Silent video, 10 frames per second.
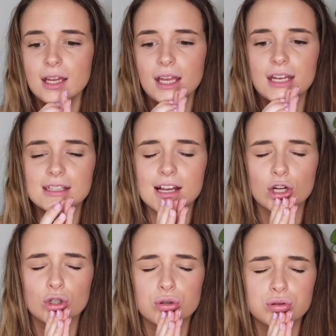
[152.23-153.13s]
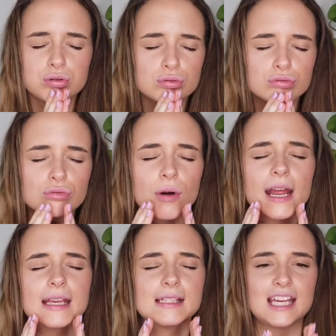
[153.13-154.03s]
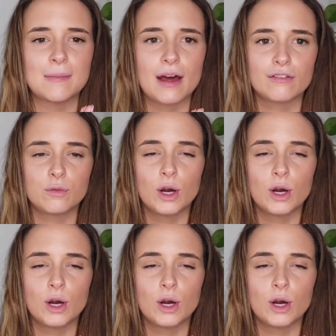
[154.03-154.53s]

It is a crazy amount of